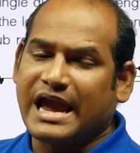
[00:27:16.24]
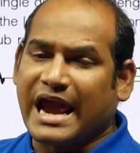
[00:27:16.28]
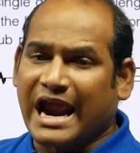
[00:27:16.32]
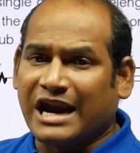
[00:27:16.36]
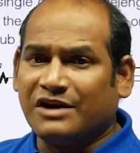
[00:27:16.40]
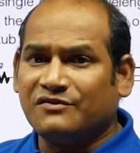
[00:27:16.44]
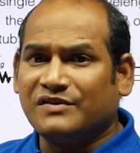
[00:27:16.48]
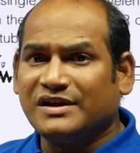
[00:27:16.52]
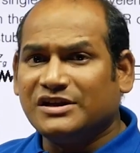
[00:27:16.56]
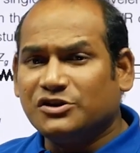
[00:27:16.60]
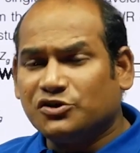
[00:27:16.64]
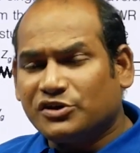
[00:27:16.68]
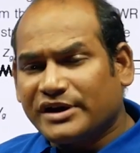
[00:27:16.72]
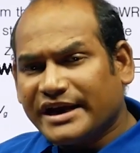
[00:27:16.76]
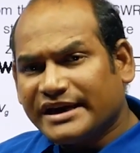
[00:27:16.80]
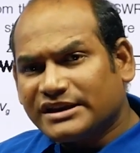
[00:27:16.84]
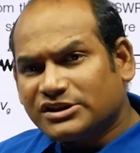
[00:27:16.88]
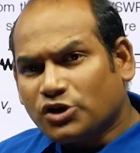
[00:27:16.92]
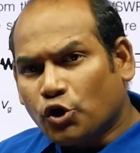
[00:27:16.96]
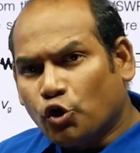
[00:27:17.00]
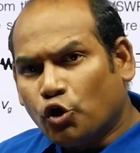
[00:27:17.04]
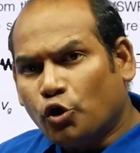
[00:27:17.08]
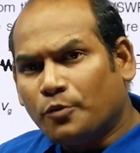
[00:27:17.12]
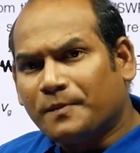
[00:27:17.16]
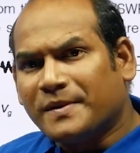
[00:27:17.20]
and when you take
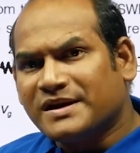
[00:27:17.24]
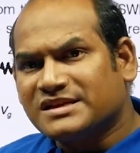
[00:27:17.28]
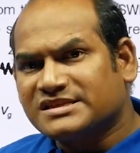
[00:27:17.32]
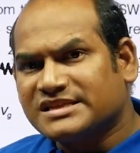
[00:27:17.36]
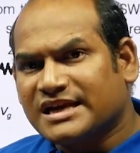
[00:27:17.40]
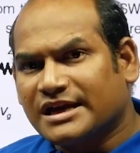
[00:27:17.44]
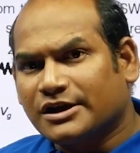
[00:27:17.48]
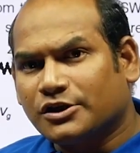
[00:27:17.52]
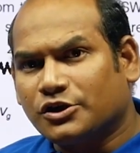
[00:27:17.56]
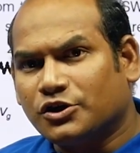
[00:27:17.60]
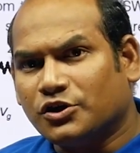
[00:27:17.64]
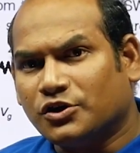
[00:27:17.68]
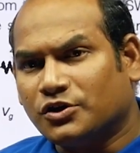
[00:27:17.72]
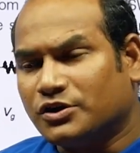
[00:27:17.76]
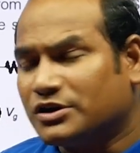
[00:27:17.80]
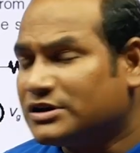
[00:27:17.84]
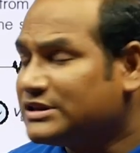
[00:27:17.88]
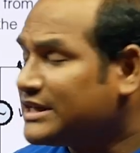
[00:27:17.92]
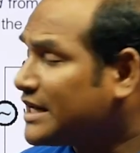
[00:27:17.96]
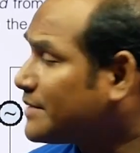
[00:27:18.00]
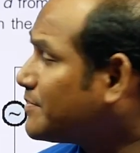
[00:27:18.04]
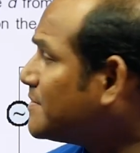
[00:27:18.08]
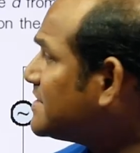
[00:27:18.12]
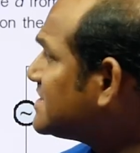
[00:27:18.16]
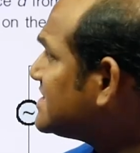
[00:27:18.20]
the open circuit
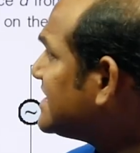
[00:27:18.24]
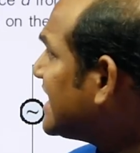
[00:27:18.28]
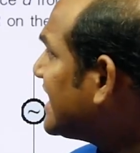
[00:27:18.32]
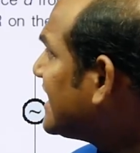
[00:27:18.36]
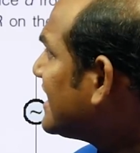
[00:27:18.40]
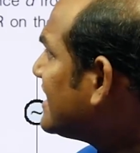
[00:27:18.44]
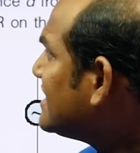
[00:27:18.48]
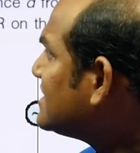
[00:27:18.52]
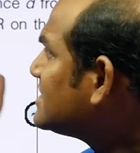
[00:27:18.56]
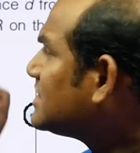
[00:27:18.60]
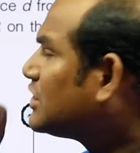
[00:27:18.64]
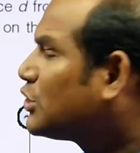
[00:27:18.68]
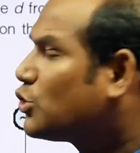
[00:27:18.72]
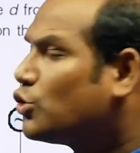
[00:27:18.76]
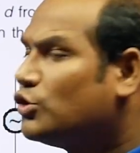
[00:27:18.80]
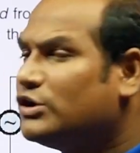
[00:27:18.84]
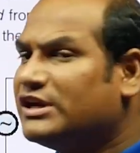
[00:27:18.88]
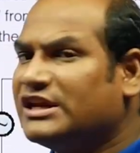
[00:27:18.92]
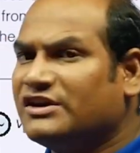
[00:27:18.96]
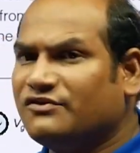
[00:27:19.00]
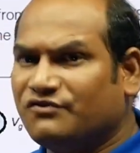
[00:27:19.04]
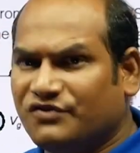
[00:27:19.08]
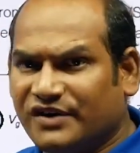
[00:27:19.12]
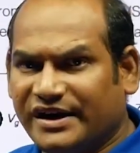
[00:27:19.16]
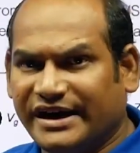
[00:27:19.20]
that means ZL is equal
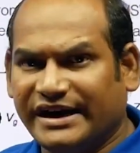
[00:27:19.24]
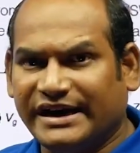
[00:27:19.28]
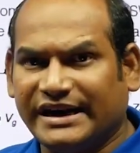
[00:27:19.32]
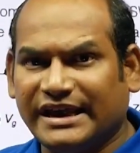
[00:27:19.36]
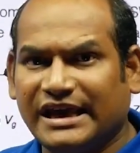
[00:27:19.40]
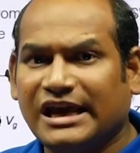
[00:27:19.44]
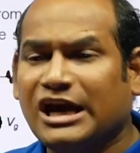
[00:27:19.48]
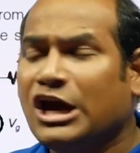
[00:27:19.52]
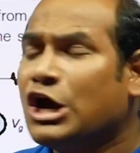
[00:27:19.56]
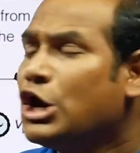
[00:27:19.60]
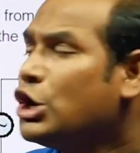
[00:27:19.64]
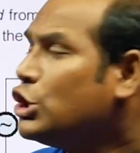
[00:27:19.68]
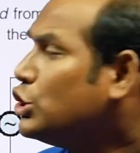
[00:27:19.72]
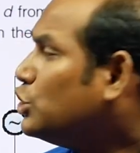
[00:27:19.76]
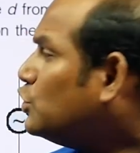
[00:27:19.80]
to infinity